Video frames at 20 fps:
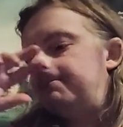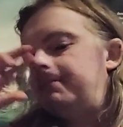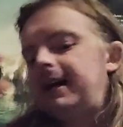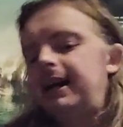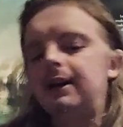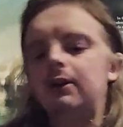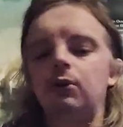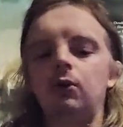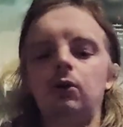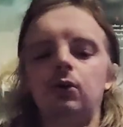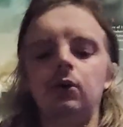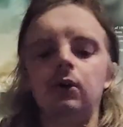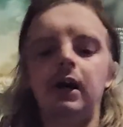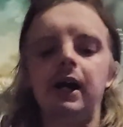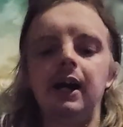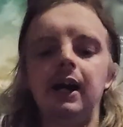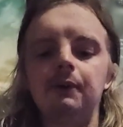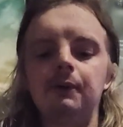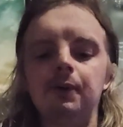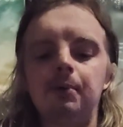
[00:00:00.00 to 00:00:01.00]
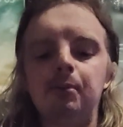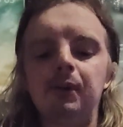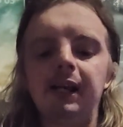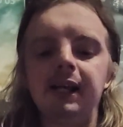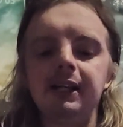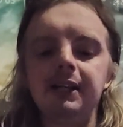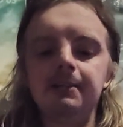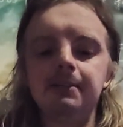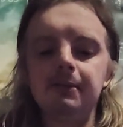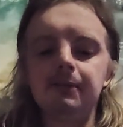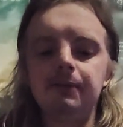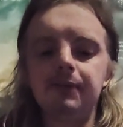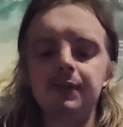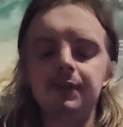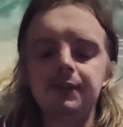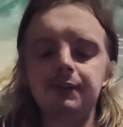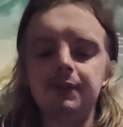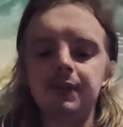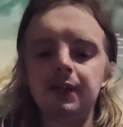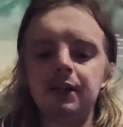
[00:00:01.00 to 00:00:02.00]
back, or a replacement for
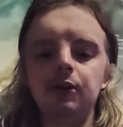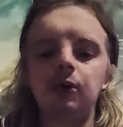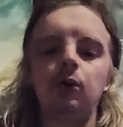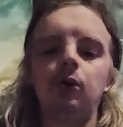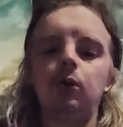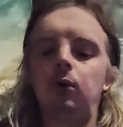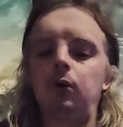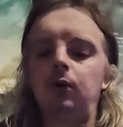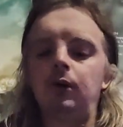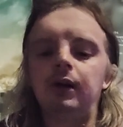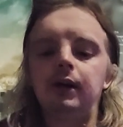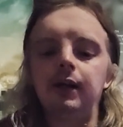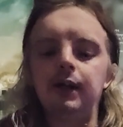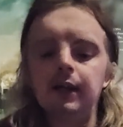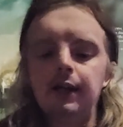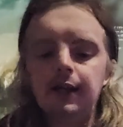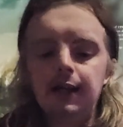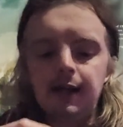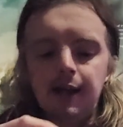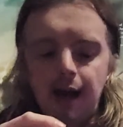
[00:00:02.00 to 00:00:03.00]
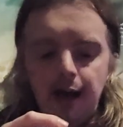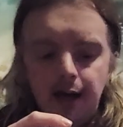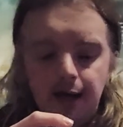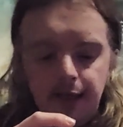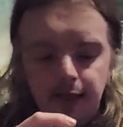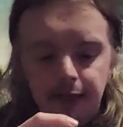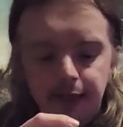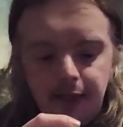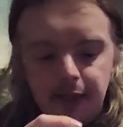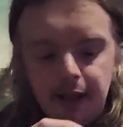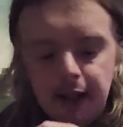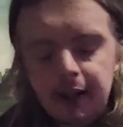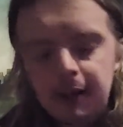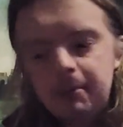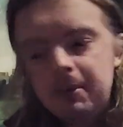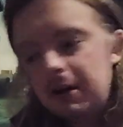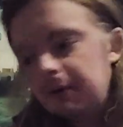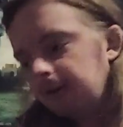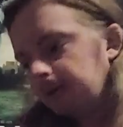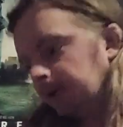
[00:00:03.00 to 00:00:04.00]
this figure. Or let
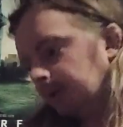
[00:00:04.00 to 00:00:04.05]
me have a